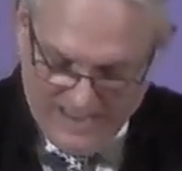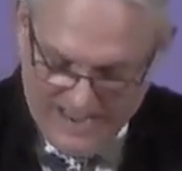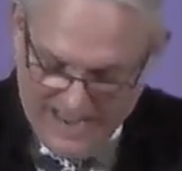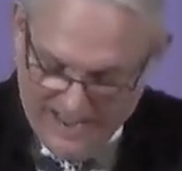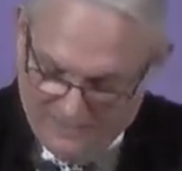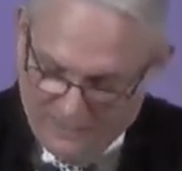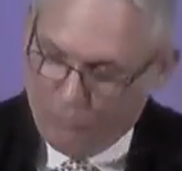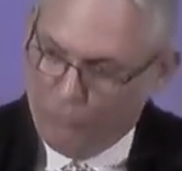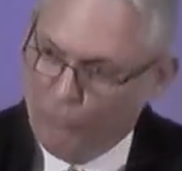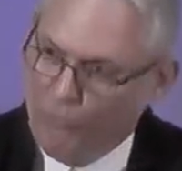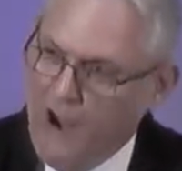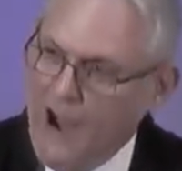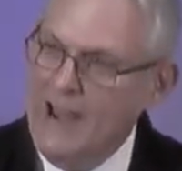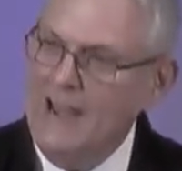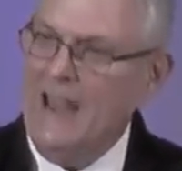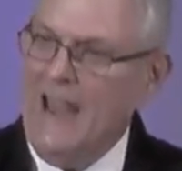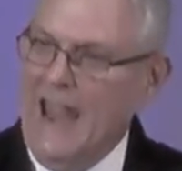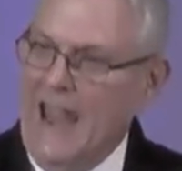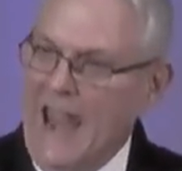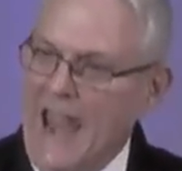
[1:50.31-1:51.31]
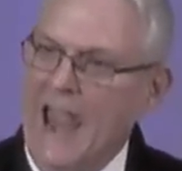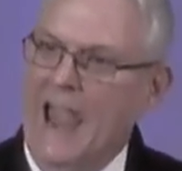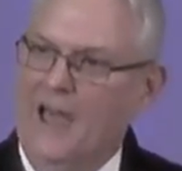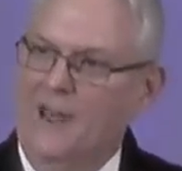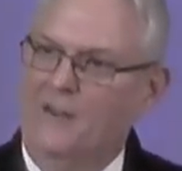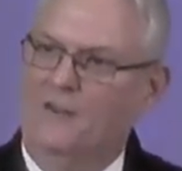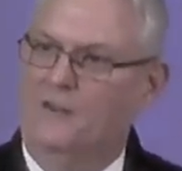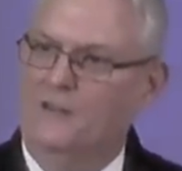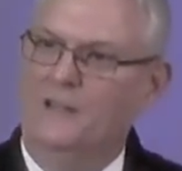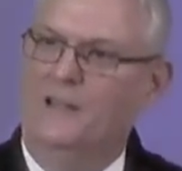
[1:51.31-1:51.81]
at the right
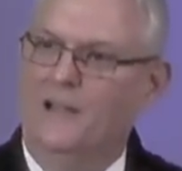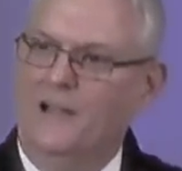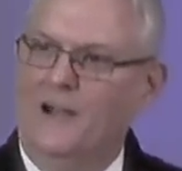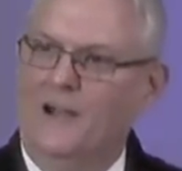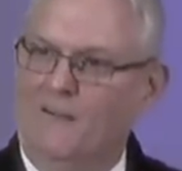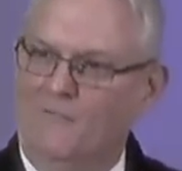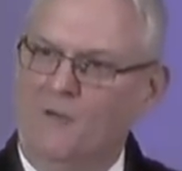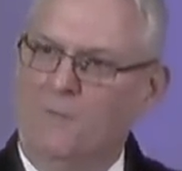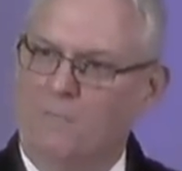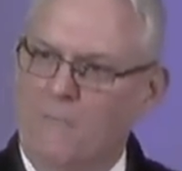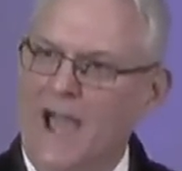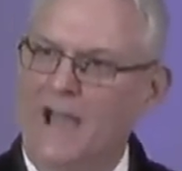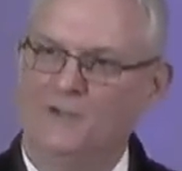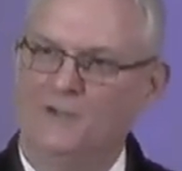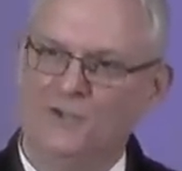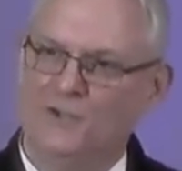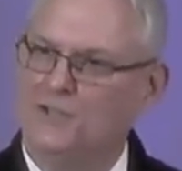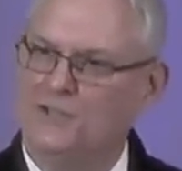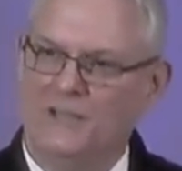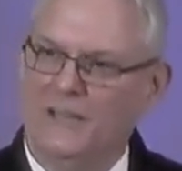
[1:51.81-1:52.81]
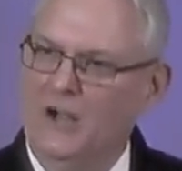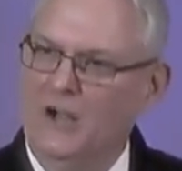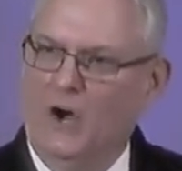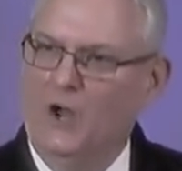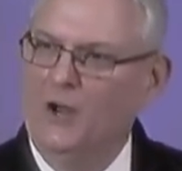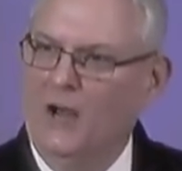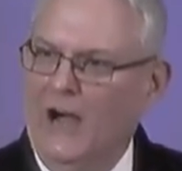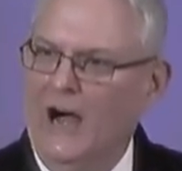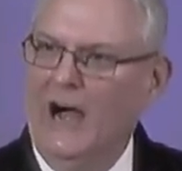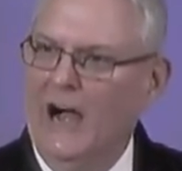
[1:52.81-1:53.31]
hand of the majesty on
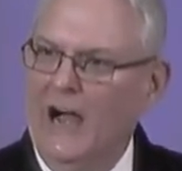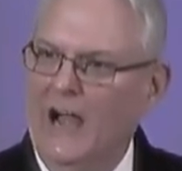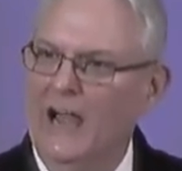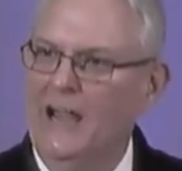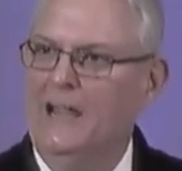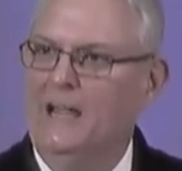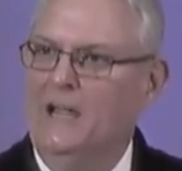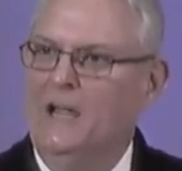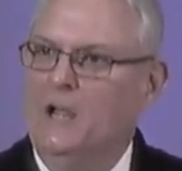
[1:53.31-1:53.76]
high